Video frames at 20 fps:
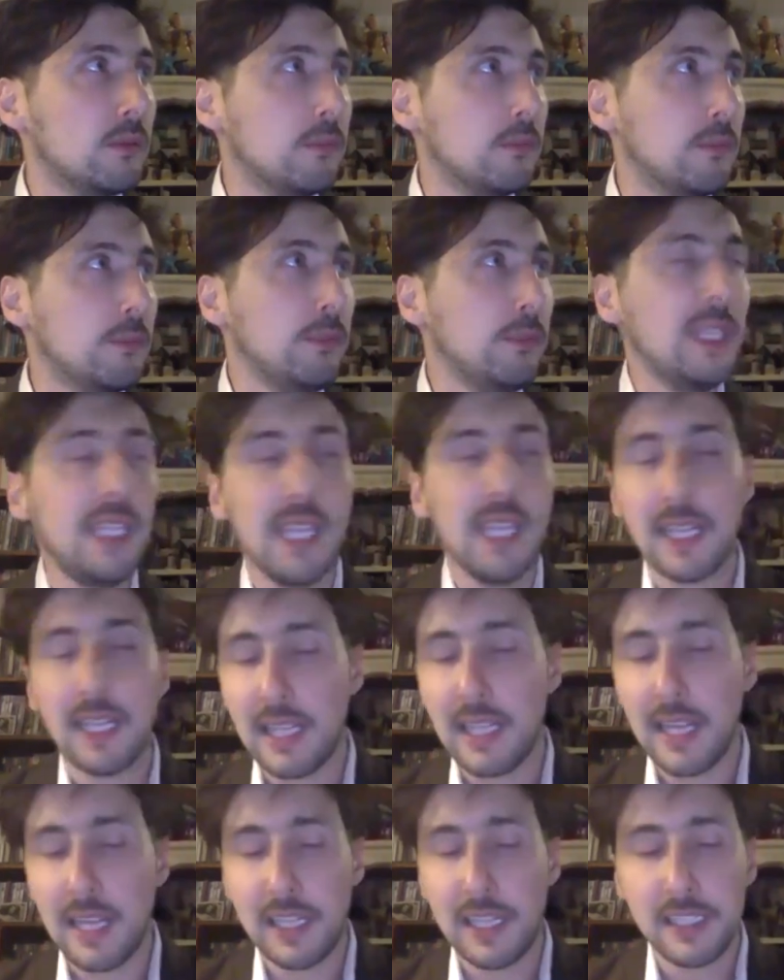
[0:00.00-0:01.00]
media
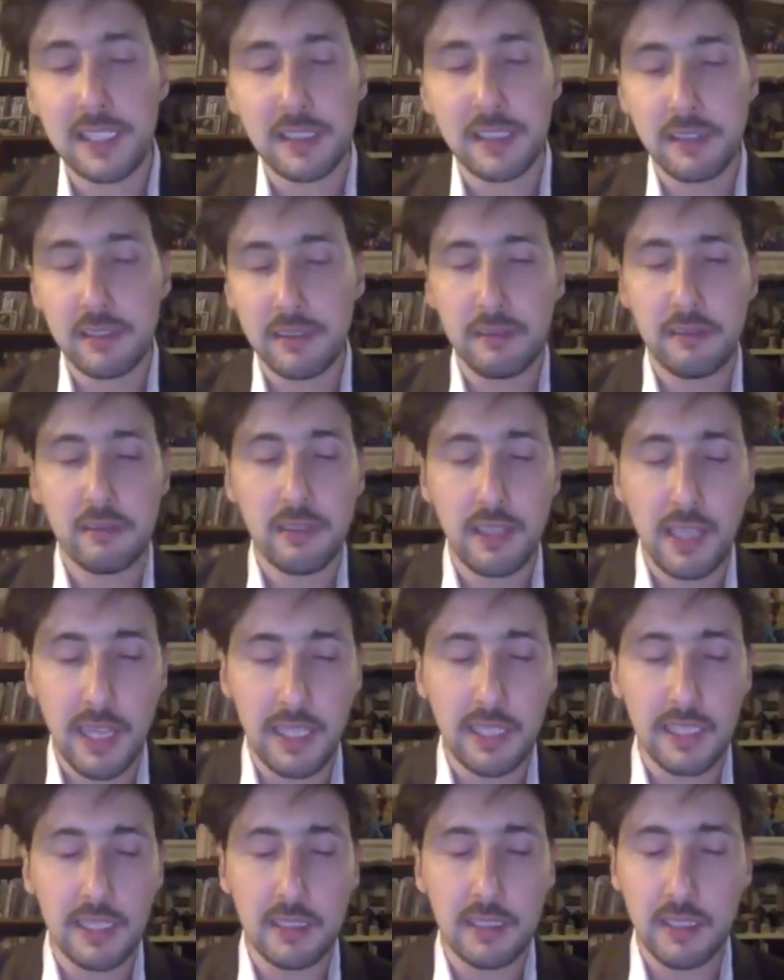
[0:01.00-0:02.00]
class
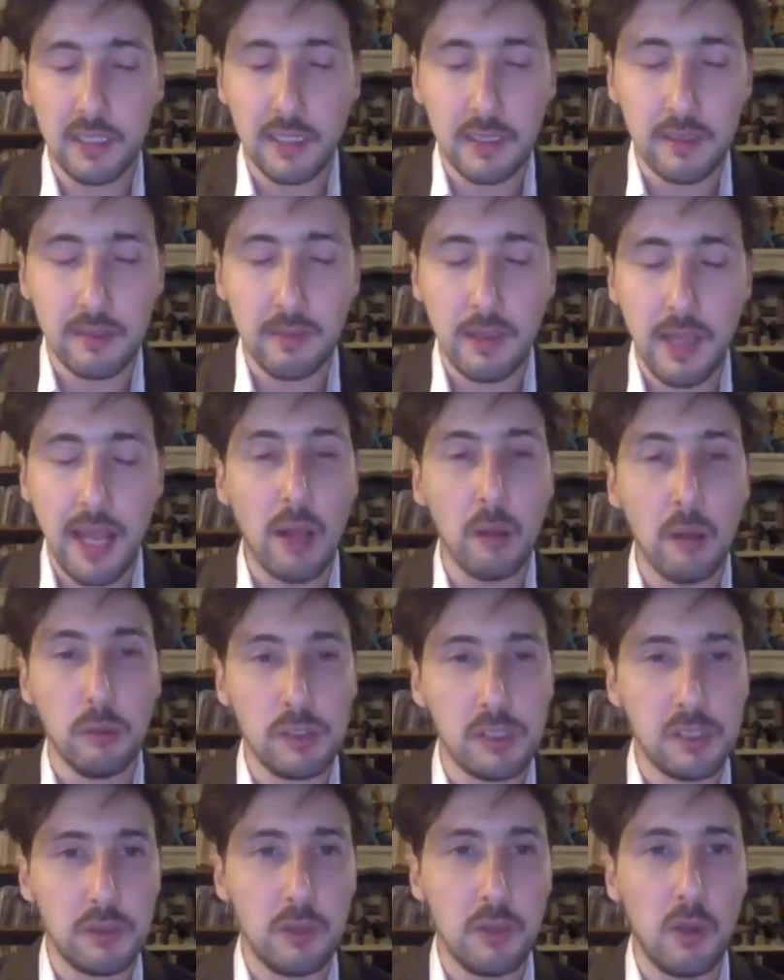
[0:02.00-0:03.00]
like uh,
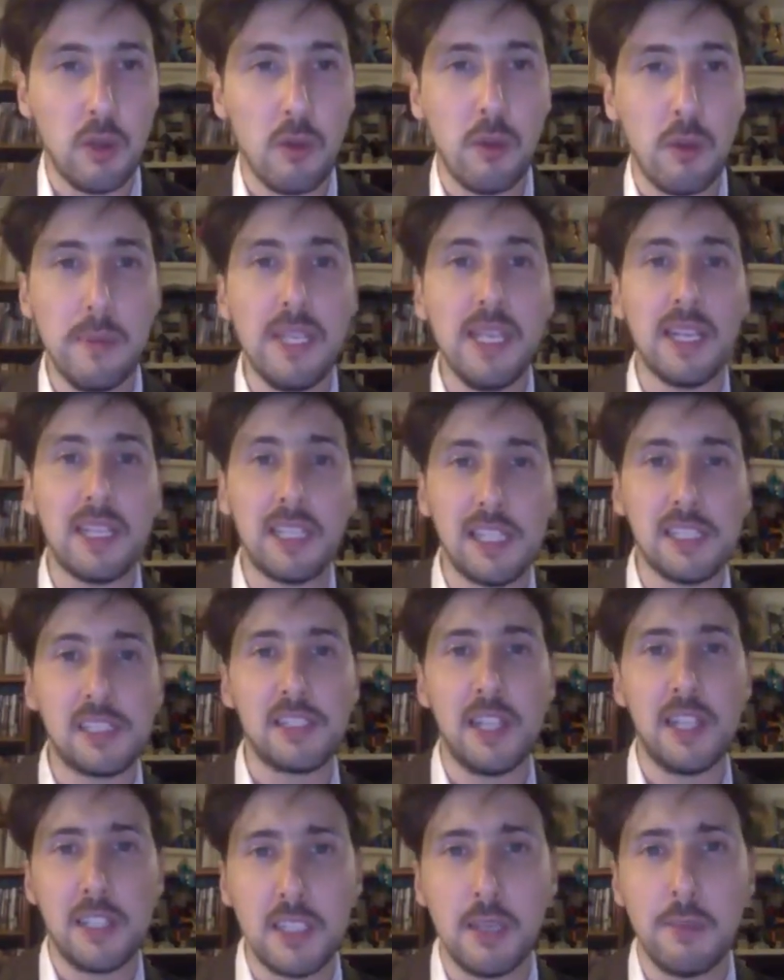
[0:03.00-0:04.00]
house, you know, a media class
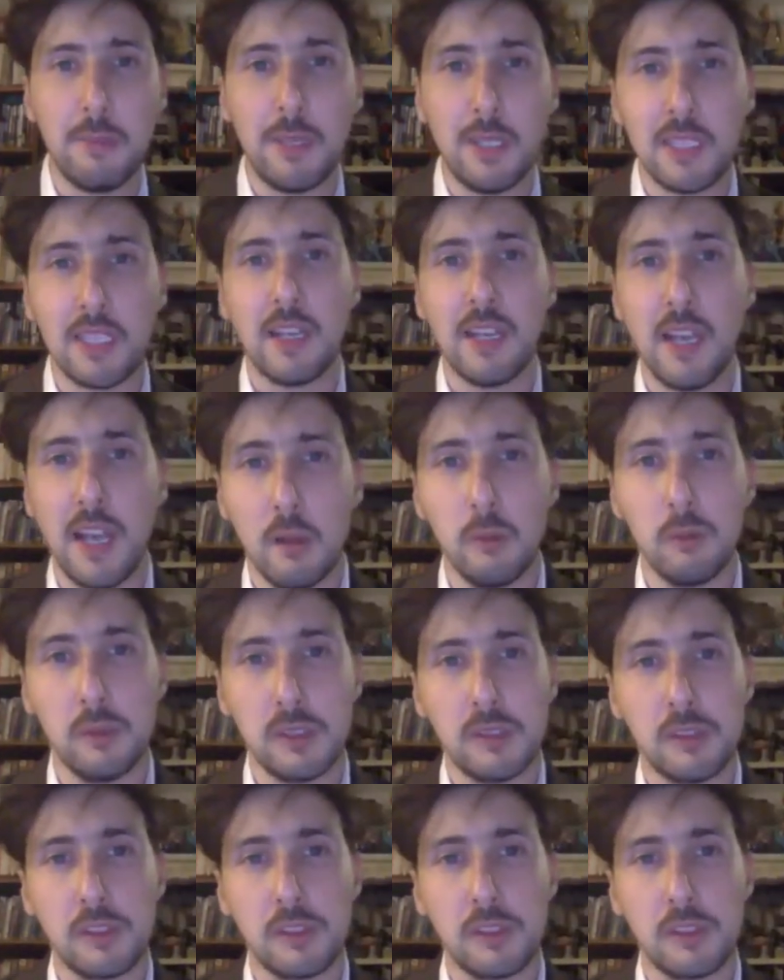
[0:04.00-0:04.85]
Latin American house.